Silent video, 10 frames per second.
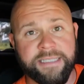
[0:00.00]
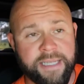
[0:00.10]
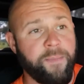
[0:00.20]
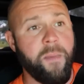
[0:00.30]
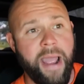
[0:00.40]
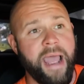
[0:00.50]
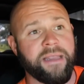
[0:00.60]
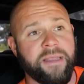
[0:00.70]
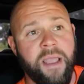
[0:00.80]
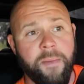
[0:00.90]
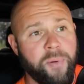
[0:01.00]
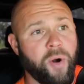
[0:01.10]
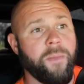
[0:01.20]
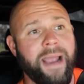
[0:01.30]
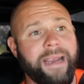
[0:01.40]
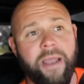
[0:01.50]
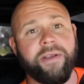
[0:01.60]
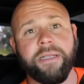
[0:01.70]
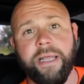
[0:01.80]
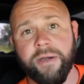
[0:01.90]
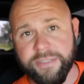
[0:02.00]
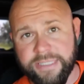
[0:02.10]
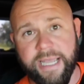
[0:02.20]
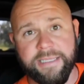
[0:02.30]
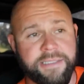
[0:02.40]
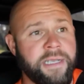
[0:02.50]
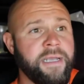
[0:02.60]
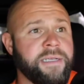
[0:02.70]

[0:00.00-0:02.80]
simple math per my calculator says.